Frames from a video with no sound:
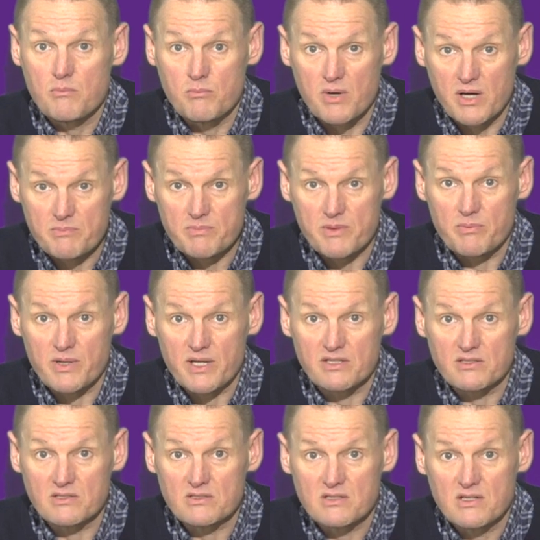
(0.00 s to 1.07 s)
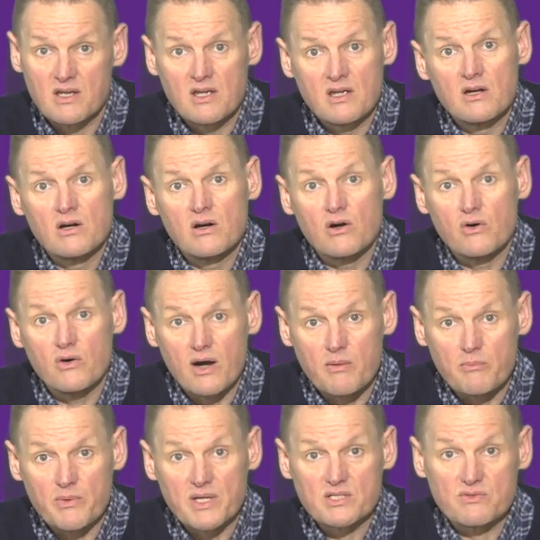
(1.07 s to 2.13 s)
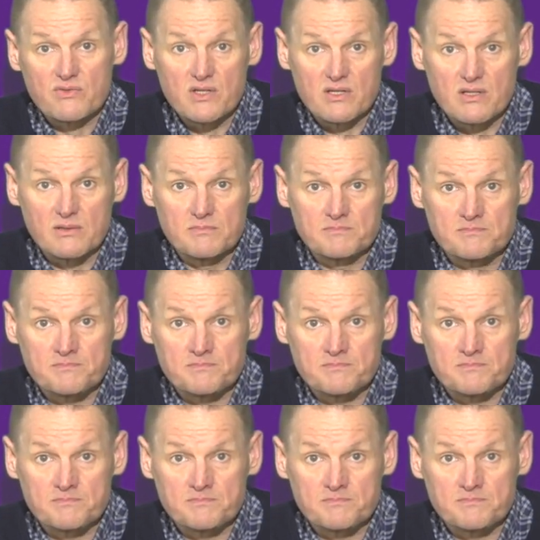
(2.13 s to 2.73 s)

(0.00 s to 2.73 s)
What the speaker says: might be pregnant, or are breastfeeding.